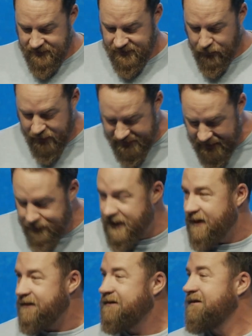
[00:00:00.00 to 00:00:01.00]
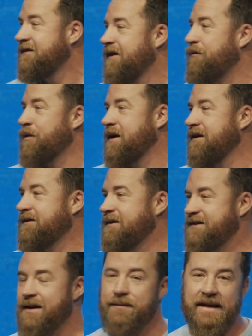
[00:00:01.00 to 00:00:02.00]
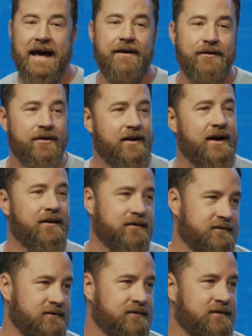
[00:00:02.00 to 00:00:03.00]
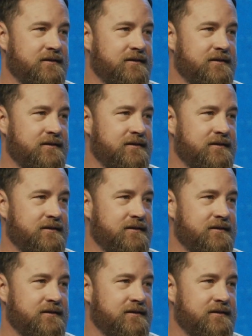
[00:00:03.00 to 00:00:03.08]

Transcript: So, what does that mean if we're guilty? Does that mean heaven or hell?